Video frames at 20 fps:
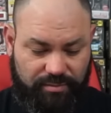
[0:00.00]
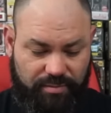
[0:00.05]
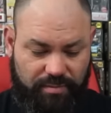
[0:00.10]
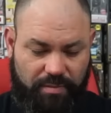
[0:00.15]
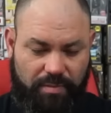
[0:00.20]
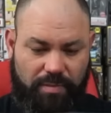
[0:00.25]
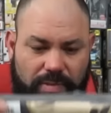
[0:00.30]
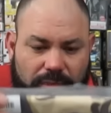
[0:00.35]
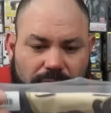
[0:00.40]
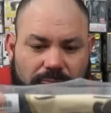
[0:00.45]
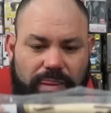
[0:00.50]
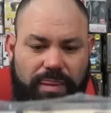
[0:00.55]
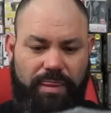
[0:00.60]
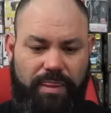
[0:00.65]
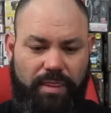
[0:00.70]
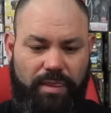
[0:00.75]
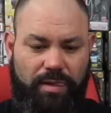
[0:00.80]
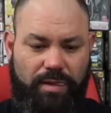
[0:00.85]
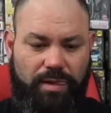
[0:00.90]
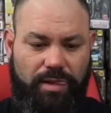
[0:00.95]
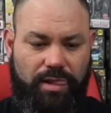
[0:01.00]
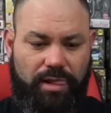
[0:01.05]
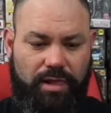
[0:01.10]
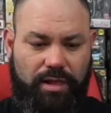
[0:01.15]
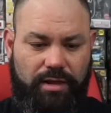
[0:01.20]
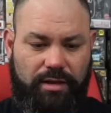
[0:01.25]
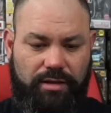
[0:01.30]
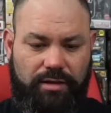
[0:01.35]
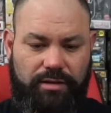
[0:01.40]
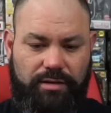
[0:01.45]

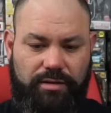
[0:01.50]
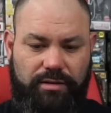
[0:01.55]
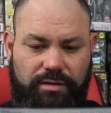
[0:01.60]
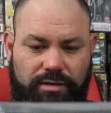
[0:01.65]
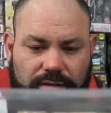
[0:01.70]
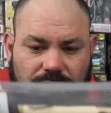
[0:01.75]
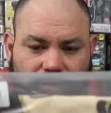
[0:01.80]
Nothing is said.